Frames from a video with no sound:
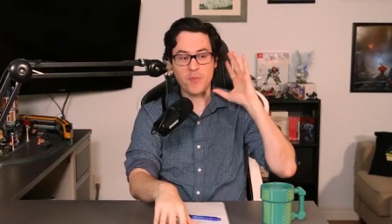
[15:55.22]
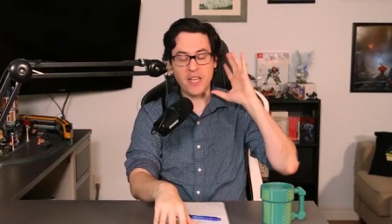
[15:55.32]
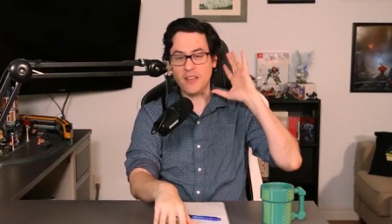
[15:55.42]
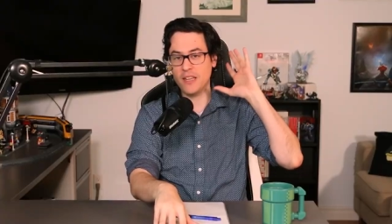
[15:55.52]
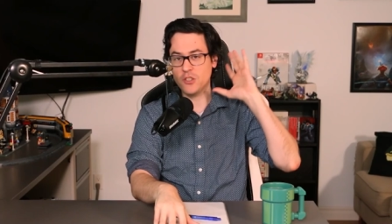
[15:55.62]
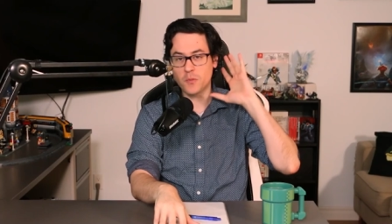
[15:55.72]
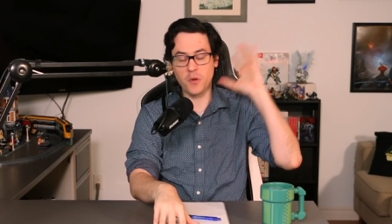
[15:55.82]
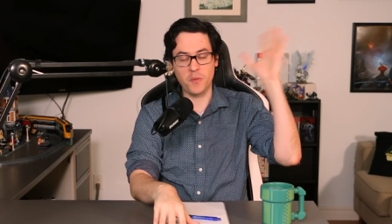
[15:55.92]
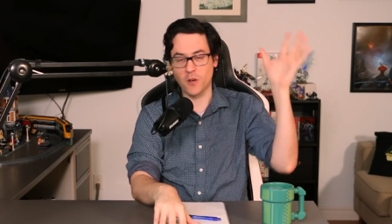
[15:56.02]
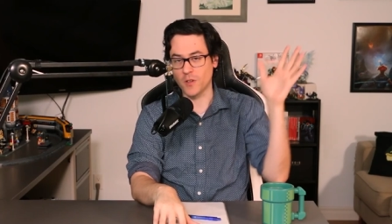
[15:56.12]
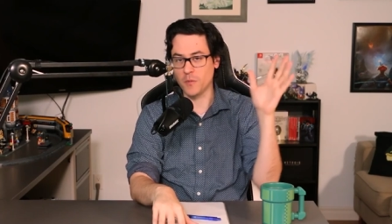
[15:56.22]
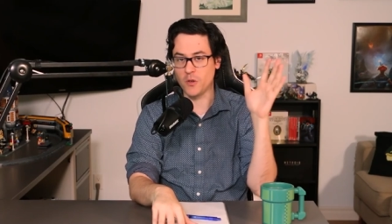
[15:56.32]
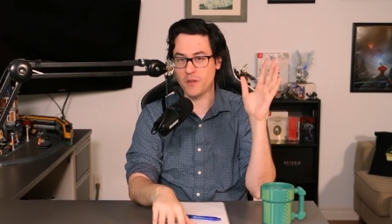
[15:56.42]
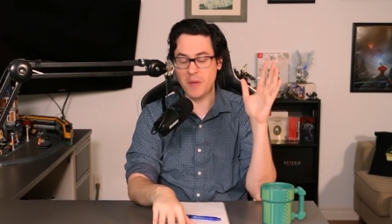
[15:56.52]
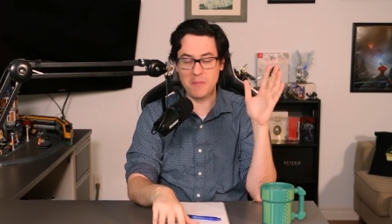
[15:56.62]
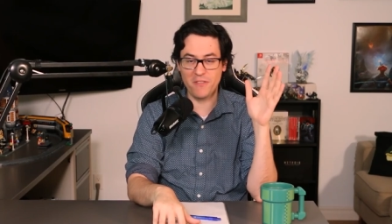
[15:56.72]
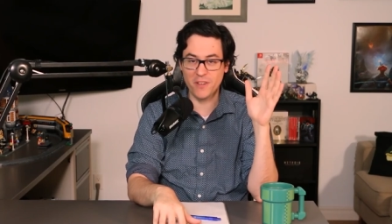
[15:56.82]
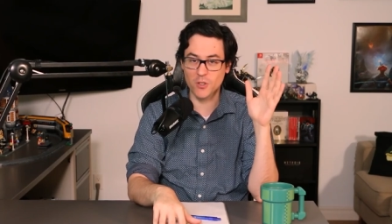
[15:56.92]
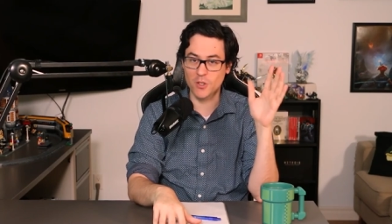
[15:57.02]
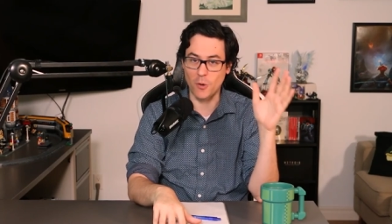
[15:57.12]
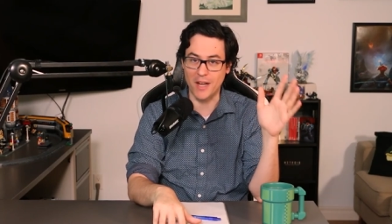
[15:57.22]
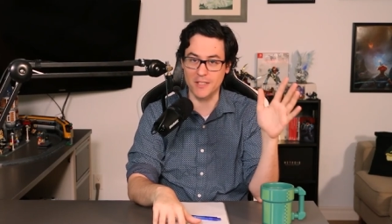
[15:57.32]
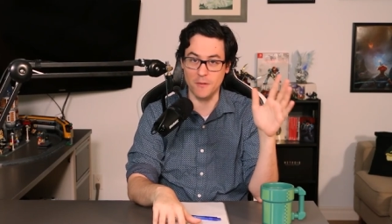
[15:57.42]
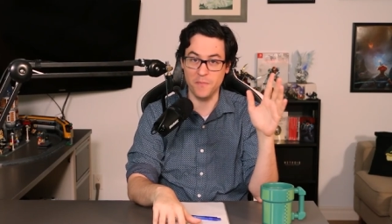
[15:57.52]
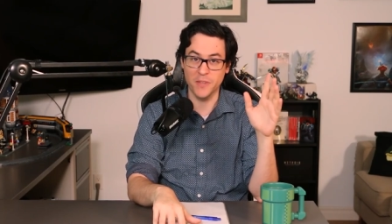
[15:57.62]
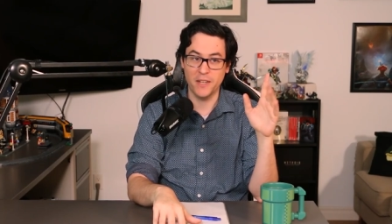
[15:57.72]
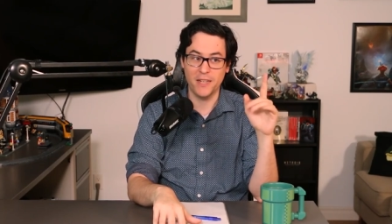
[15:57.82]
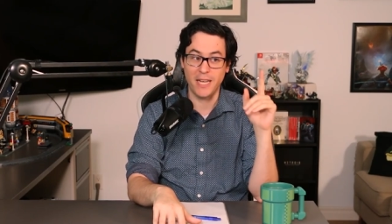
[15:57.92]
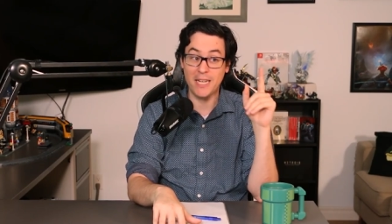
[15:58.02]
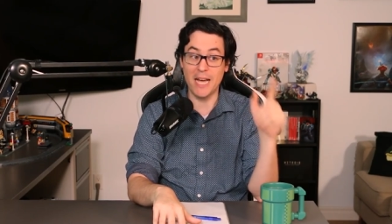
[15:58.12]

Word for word: it, it just put me over the moon. It made me feel so awesome. And